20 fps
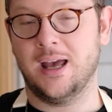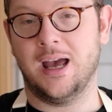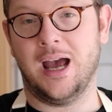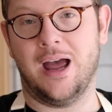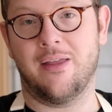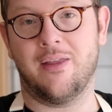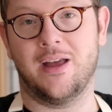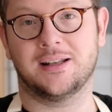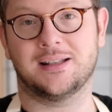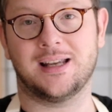
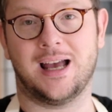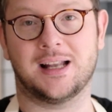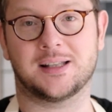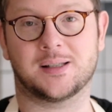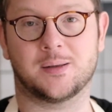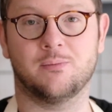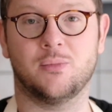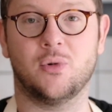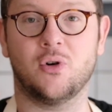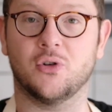And then to add
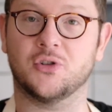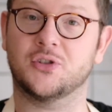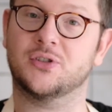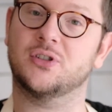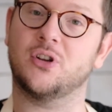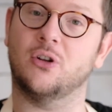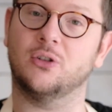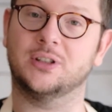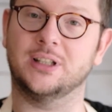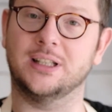some more
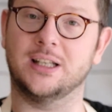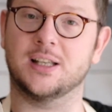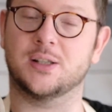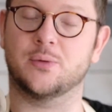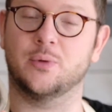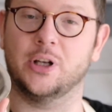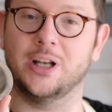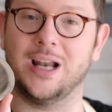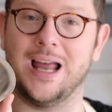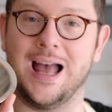saltiness,
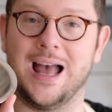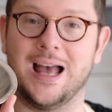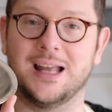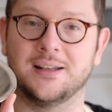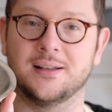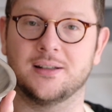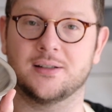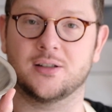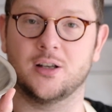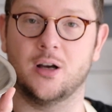we're gonna
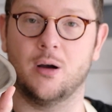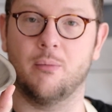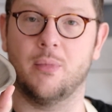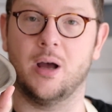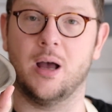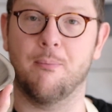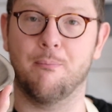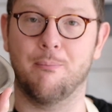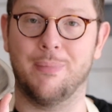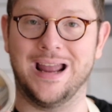add some
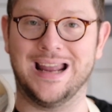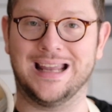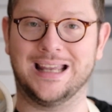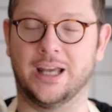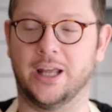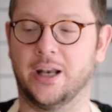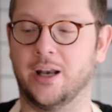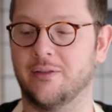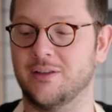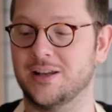bacon.